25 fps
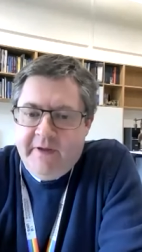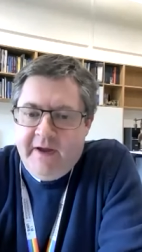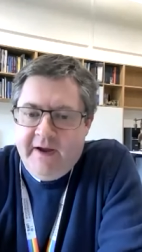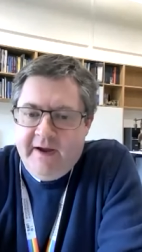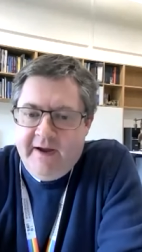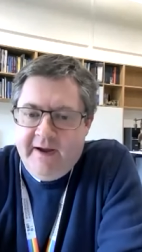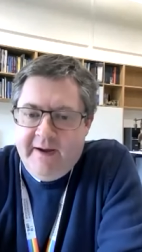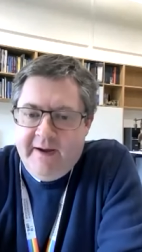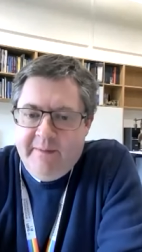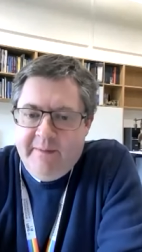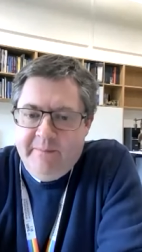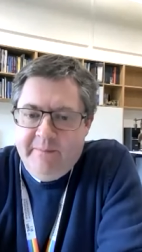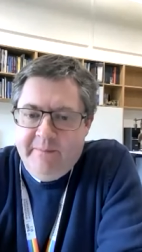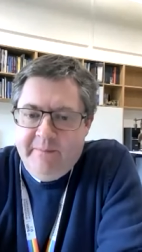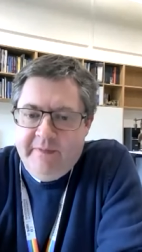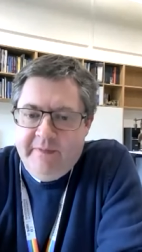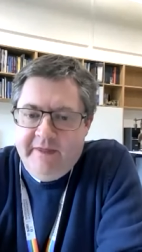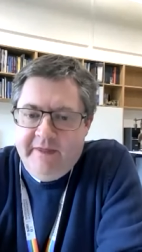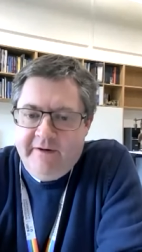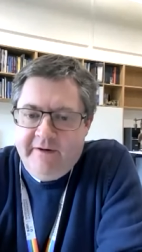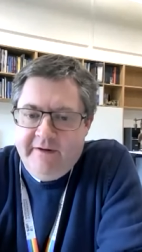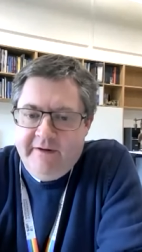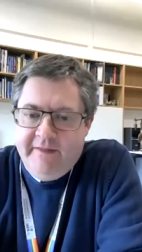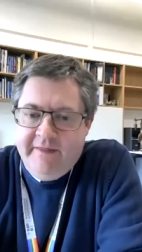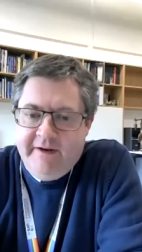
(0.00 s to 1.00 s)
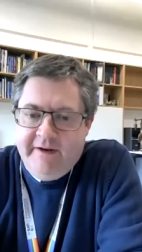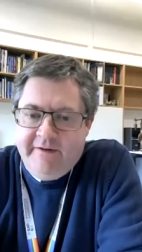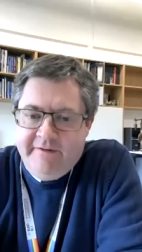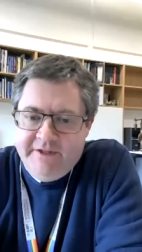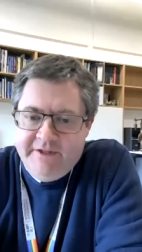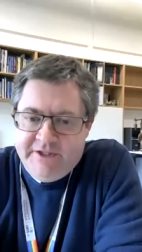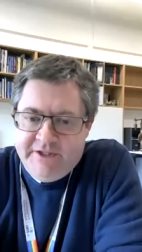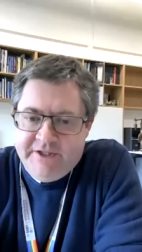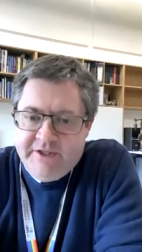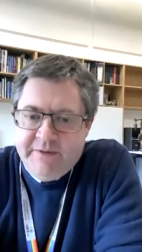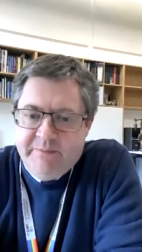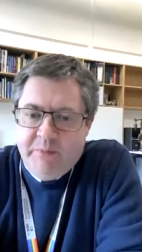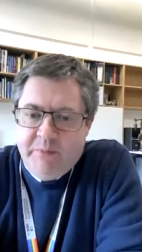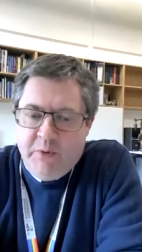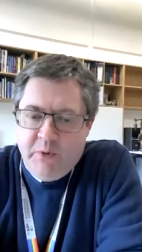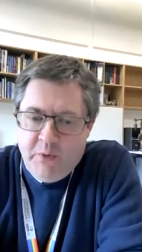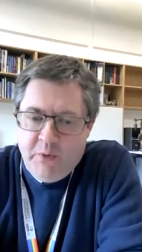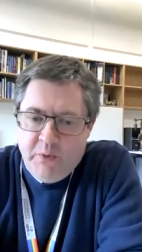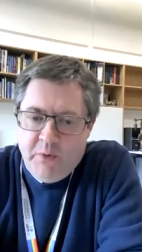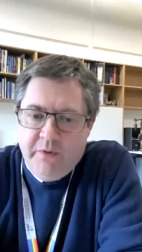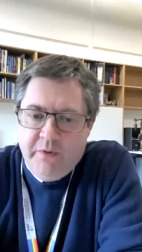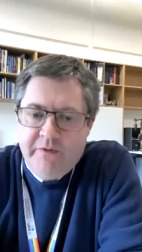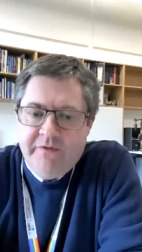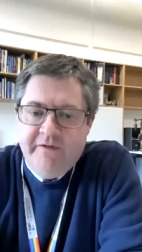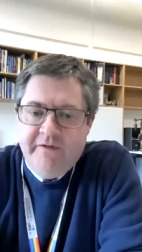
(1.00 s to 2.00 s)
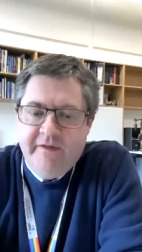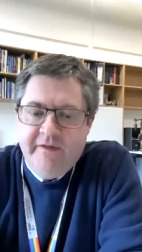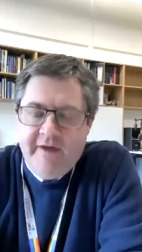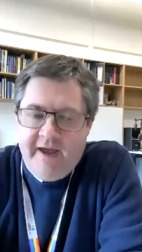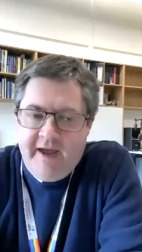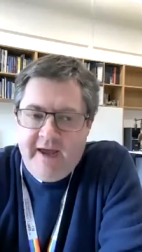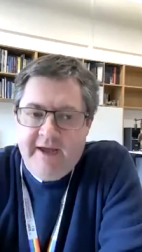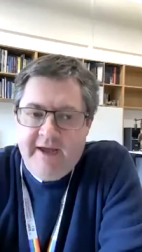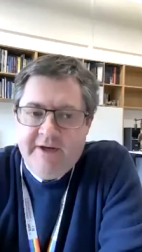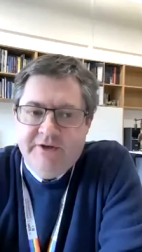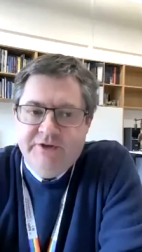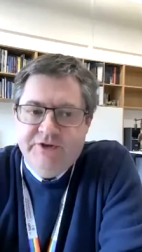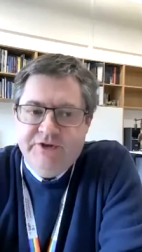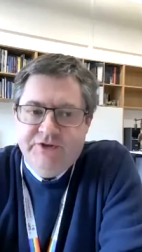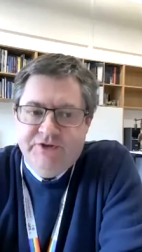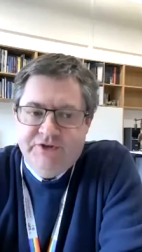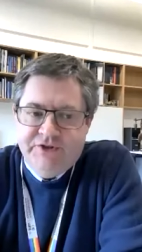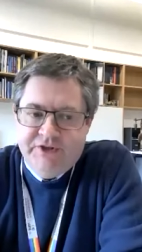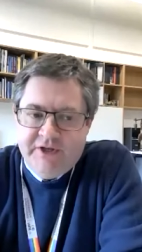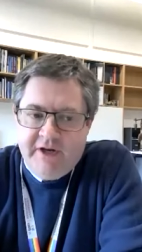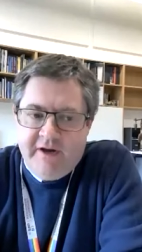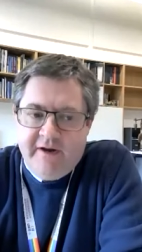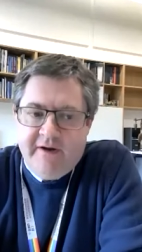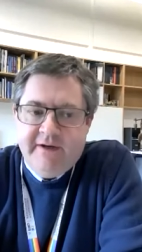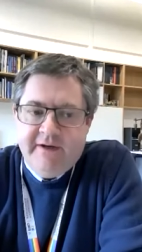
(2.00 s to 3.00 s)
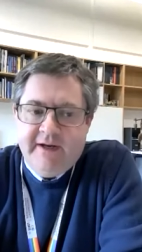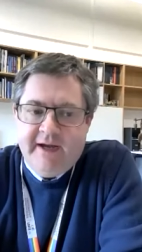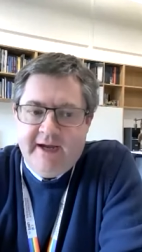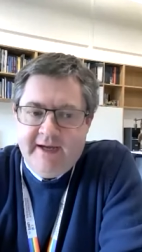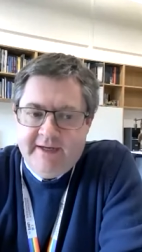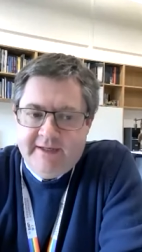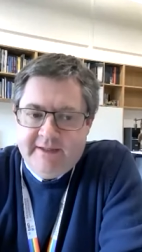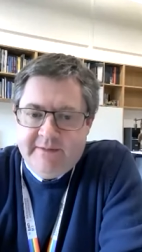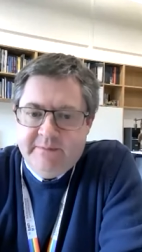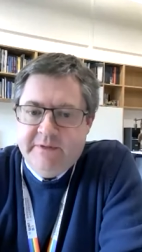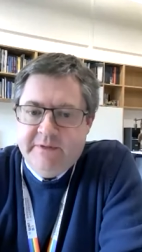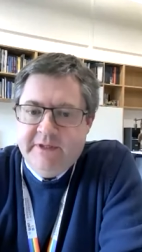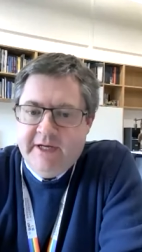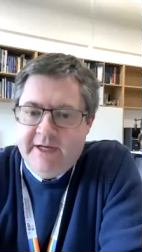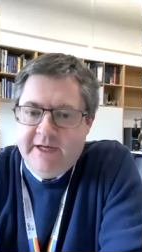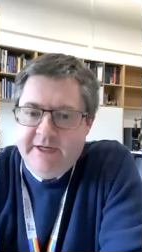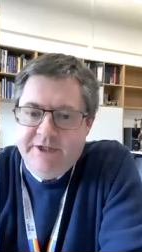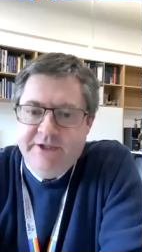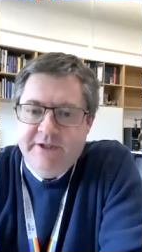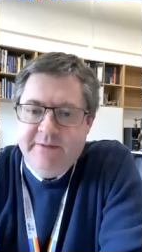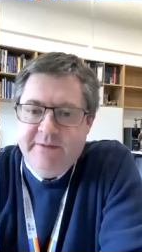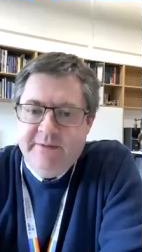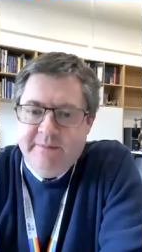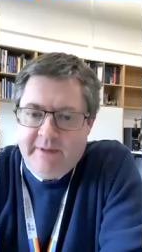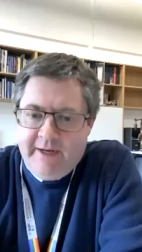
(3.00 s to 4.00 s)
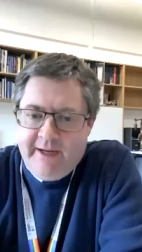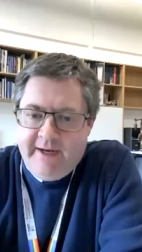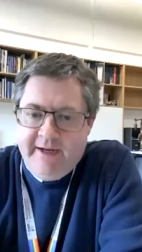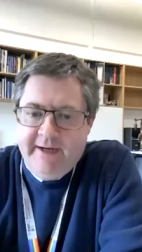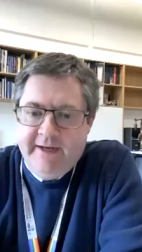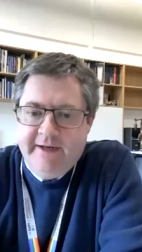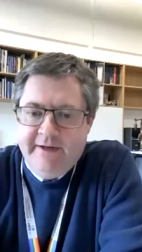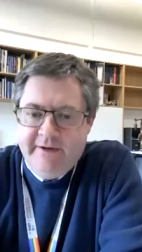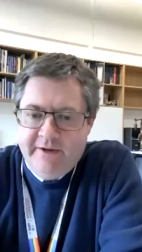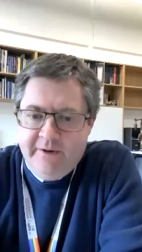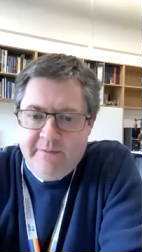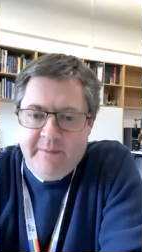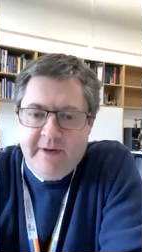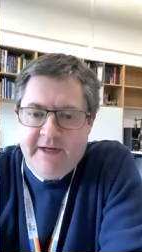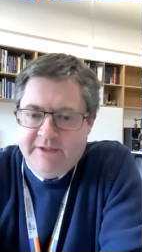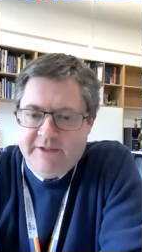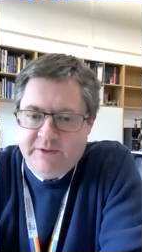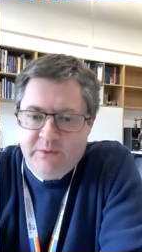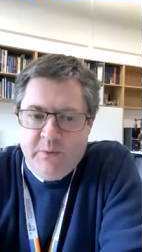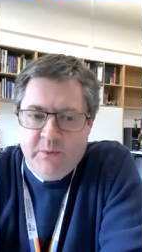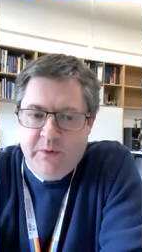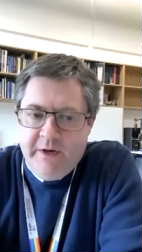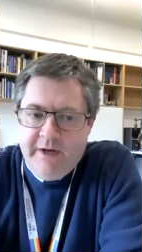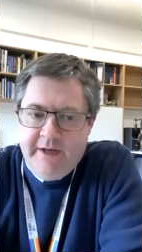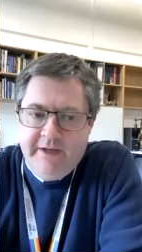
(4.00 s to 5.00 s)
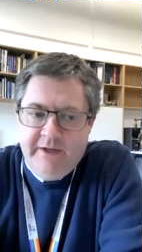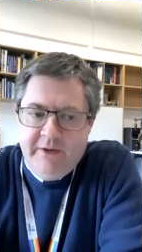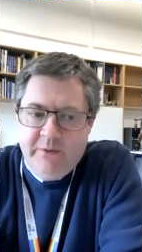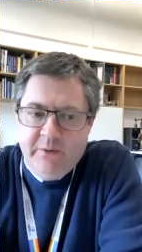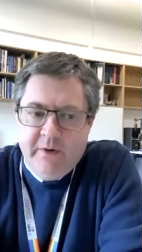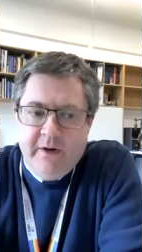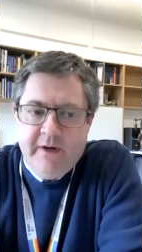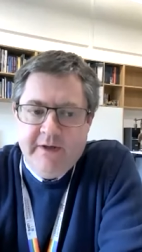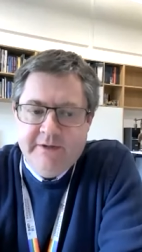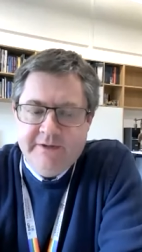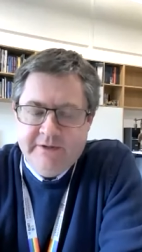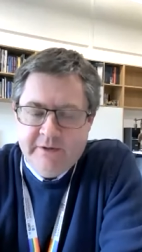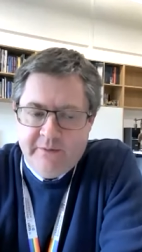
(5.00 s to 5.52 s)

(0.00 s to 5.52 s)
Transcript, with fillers: Um, there there is support there to start adaptation planning no matter where you are.